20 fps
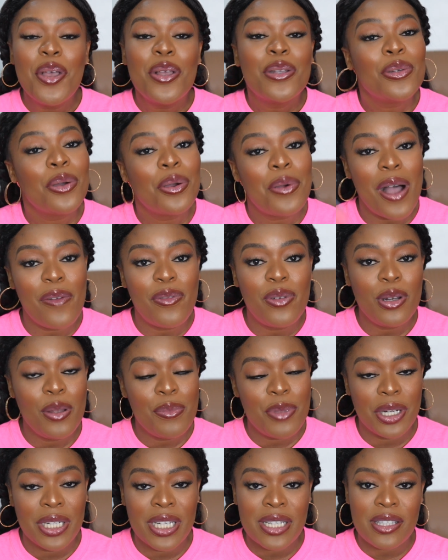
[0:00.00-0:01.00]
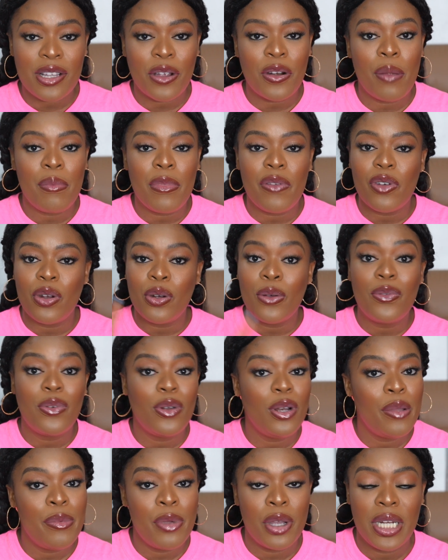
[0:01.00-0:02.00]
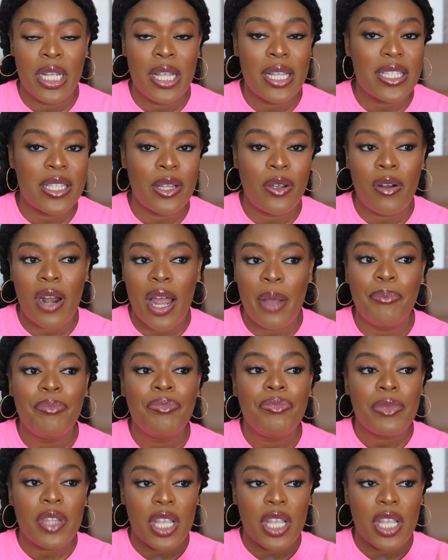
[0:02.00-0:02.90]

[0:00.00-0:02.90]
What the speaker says: So go and follow me on Instagram. If you're not following me on Instagram,